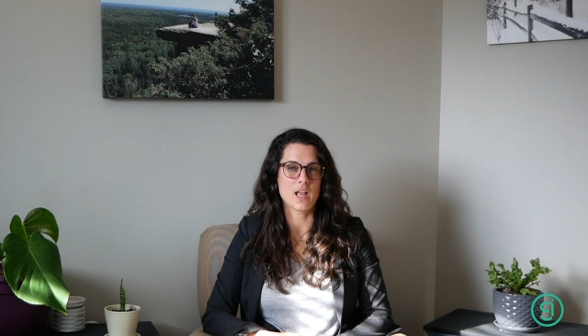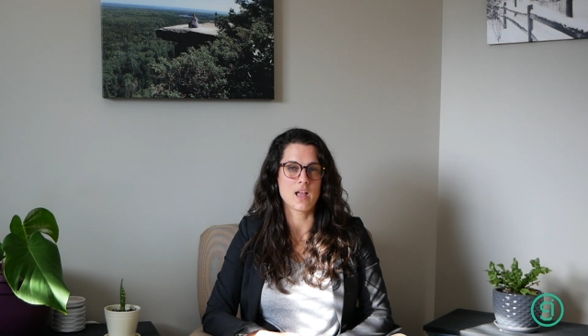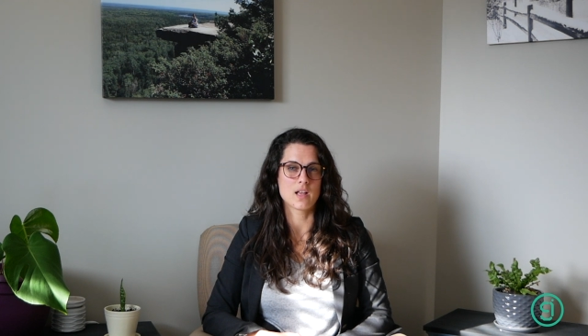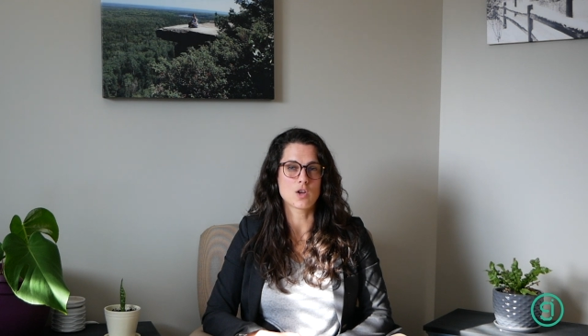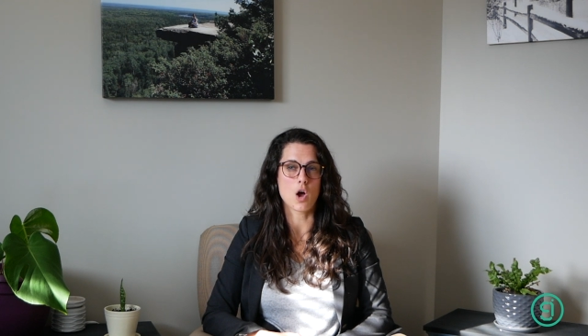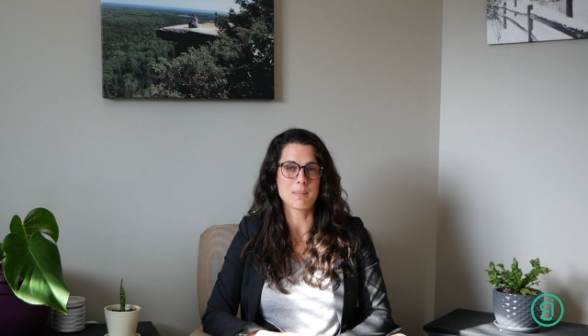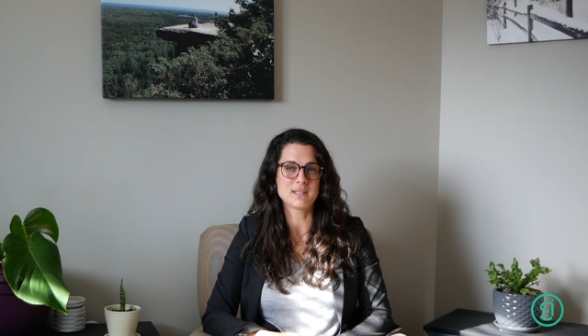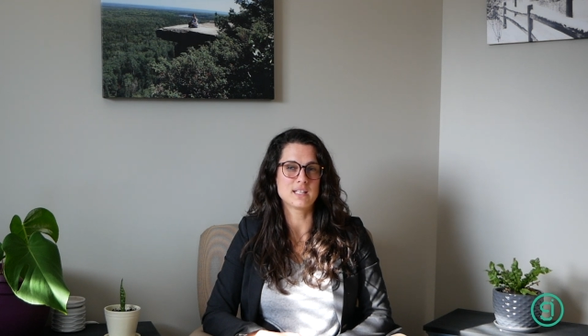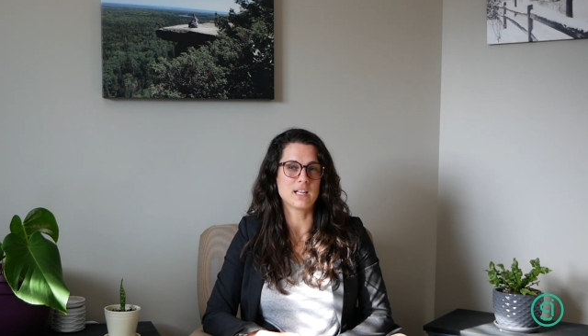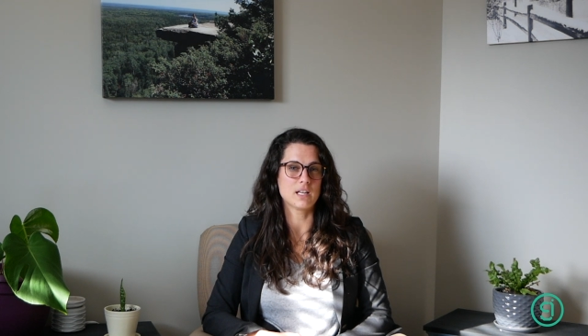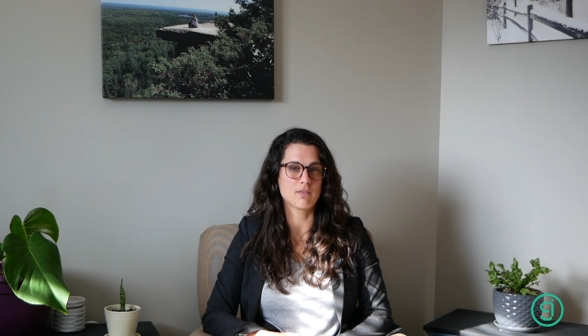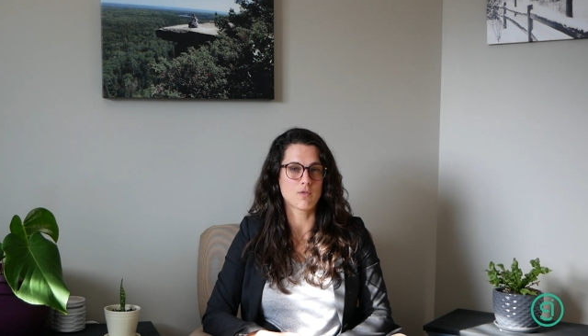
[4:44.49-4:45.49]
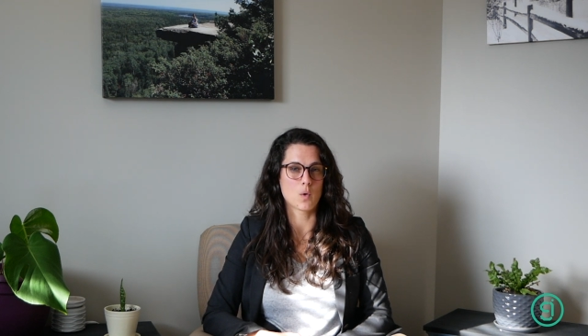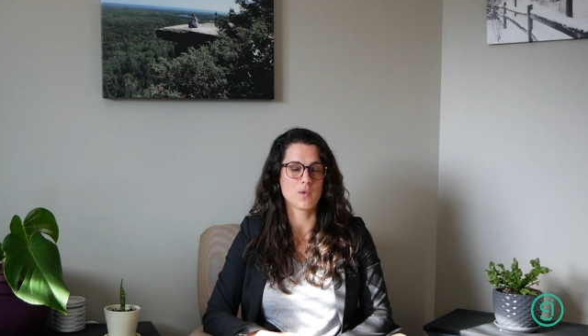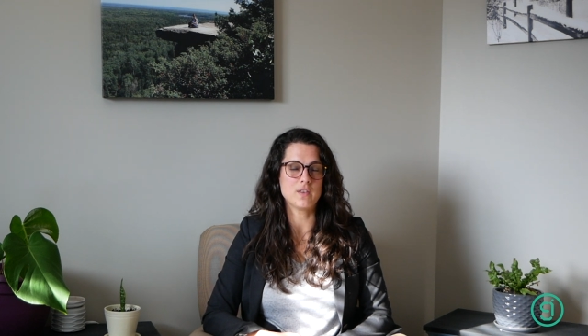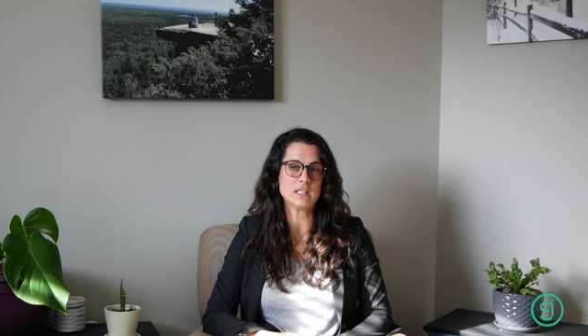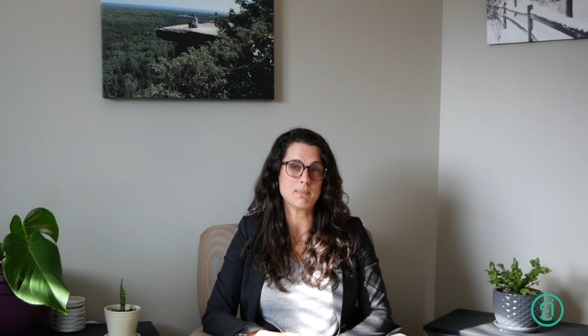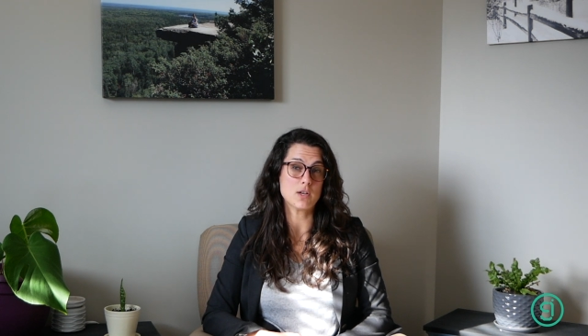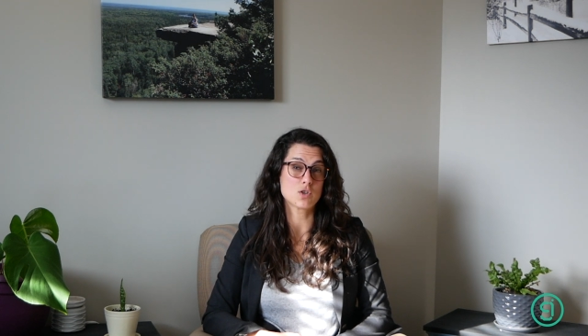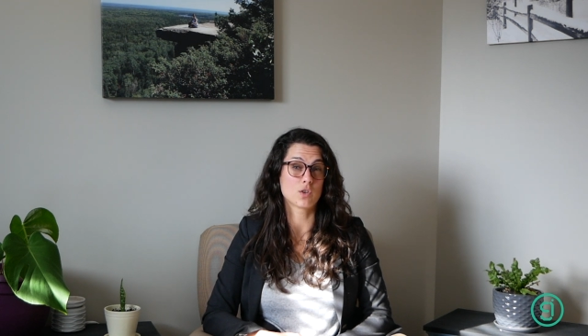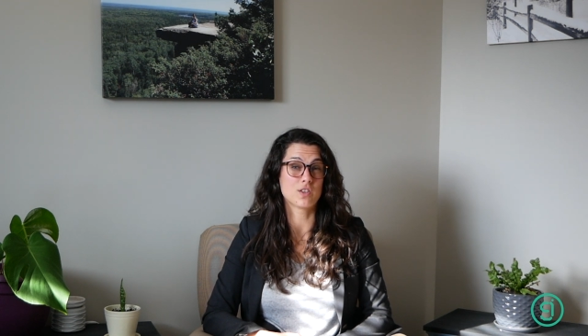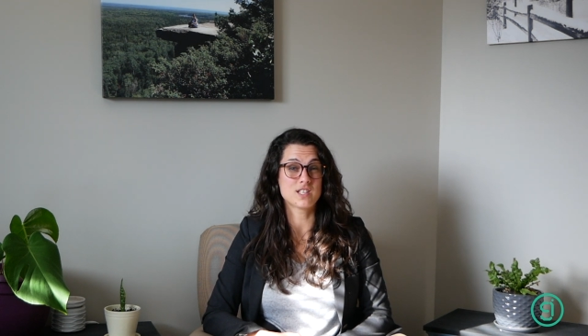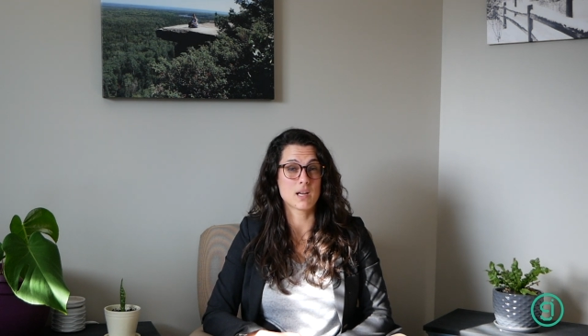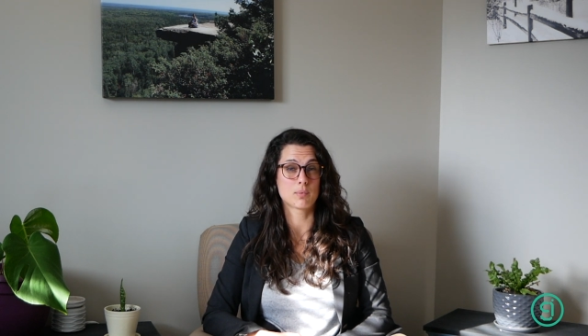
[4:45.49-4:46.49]
and compensating for the spatial
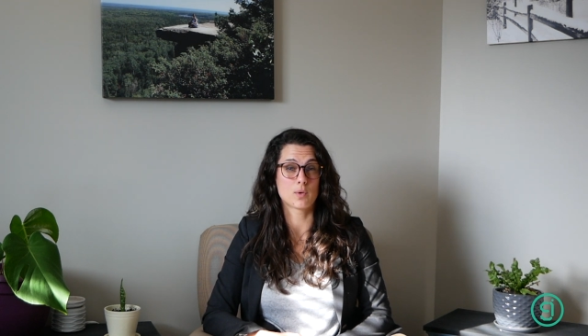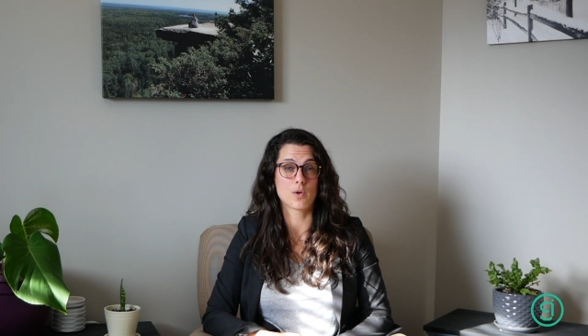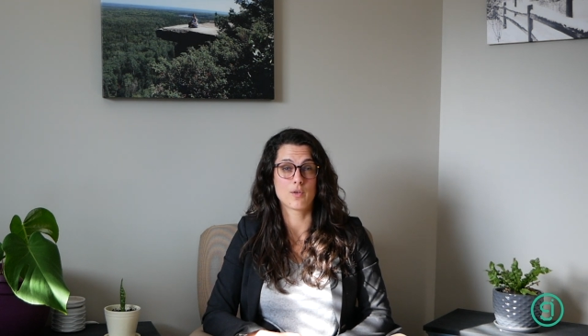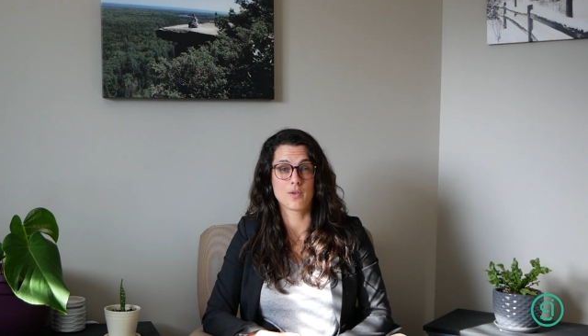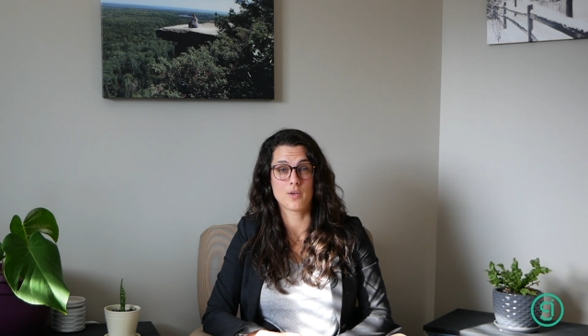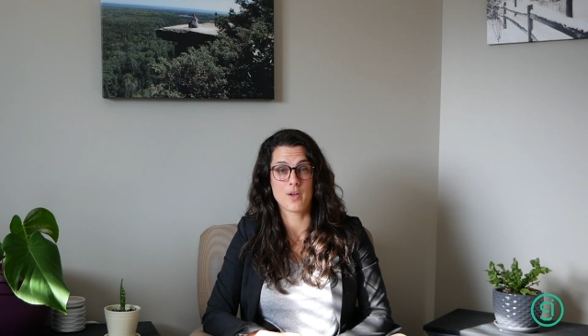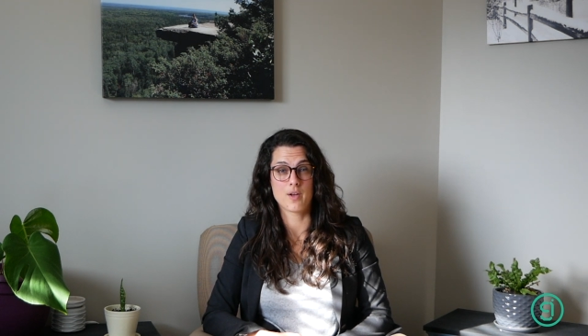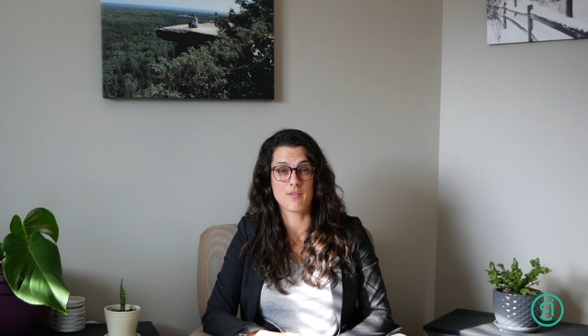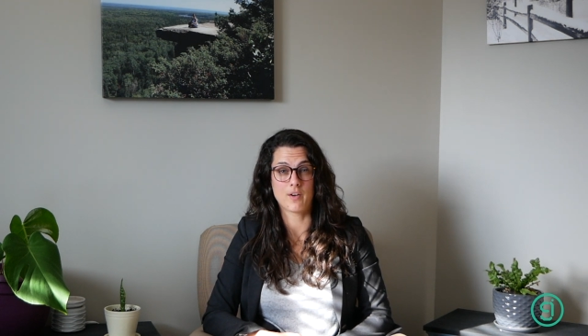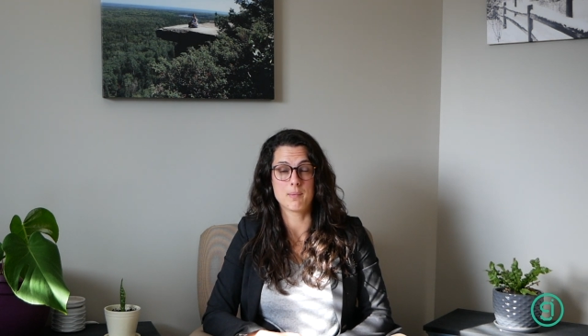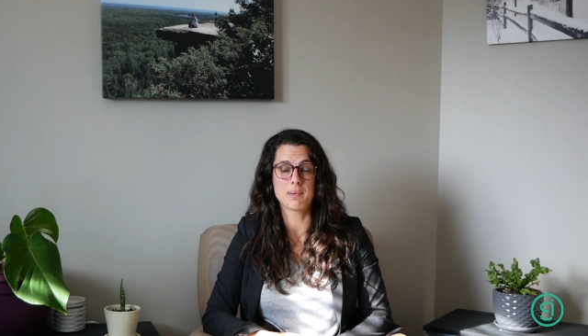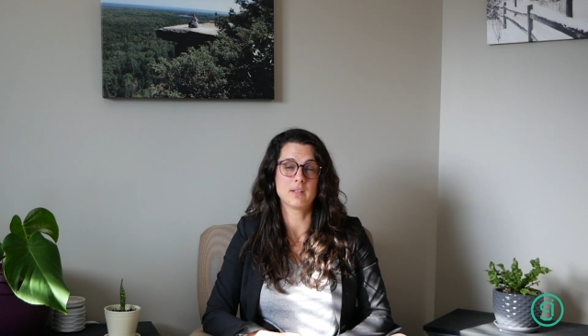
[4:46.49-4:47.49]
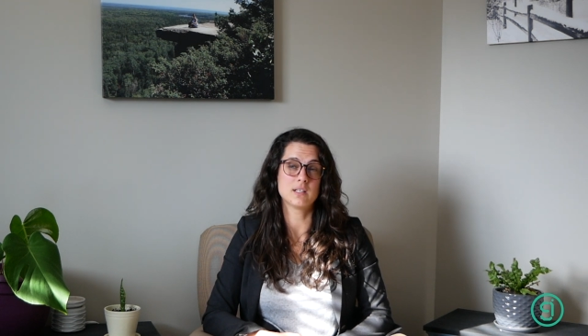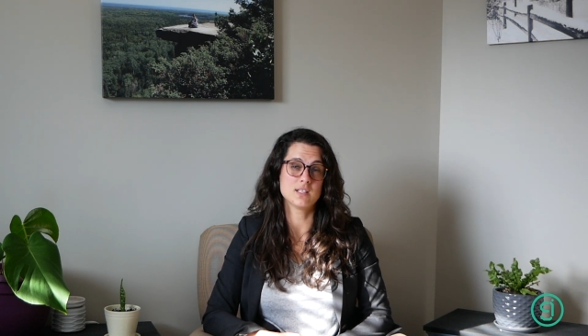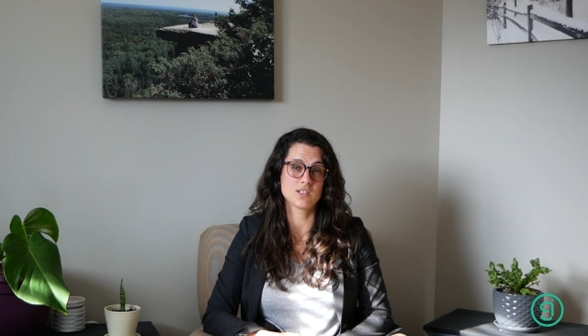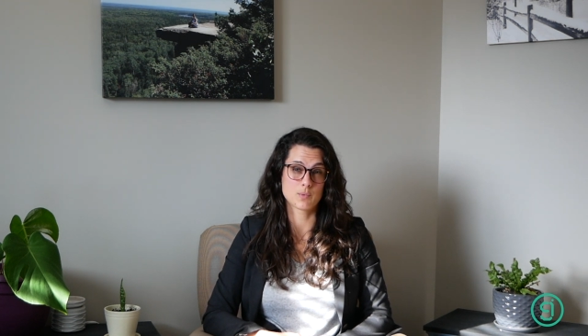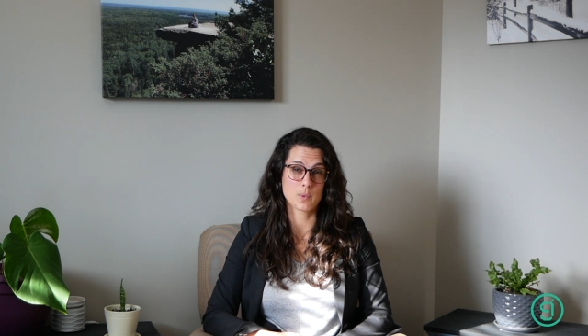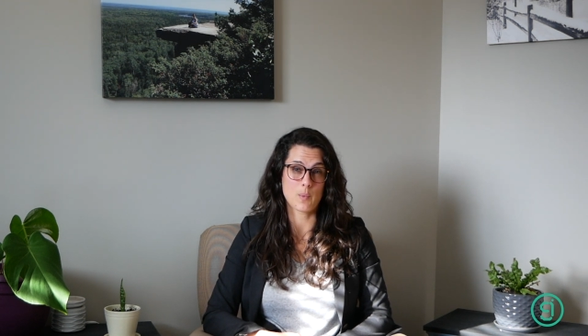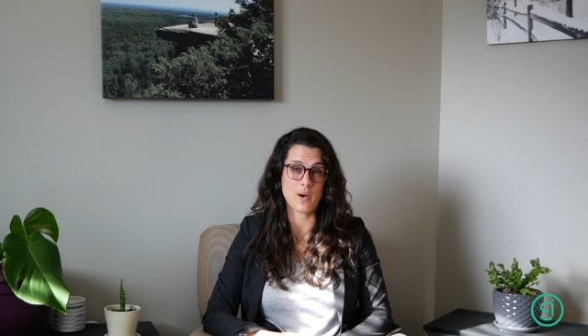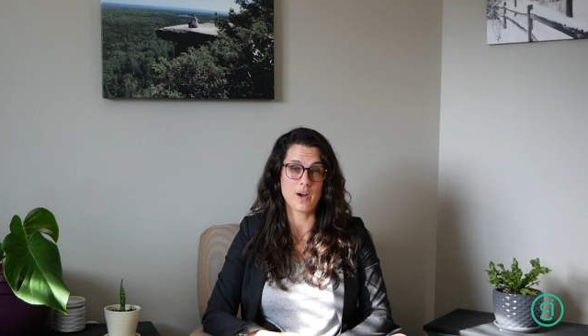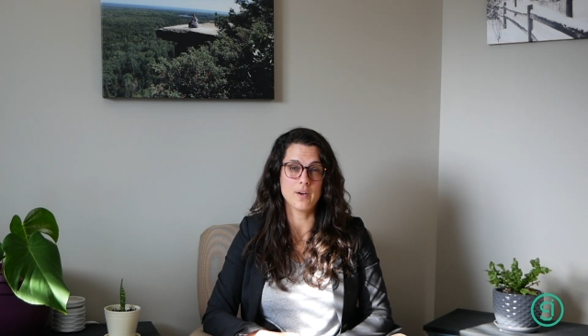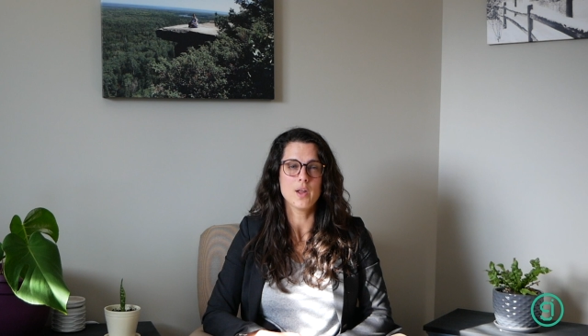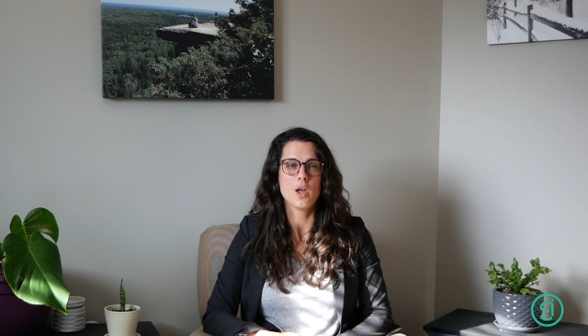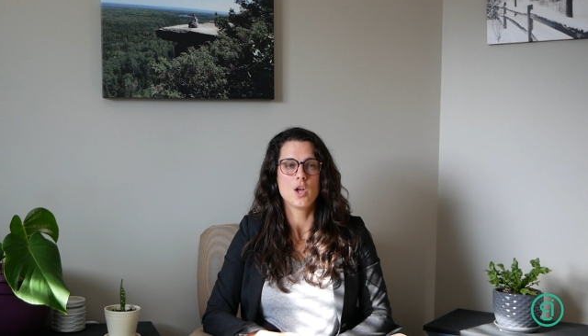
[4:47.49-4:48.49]
and temporal variabilities is
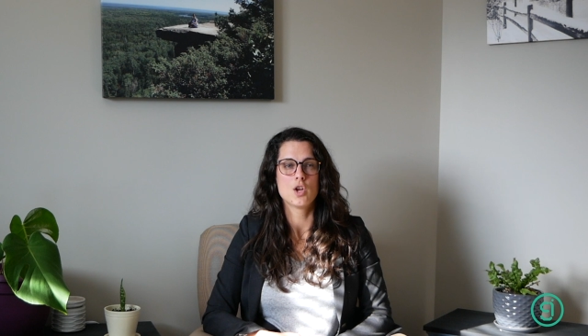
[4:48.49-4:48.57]
required.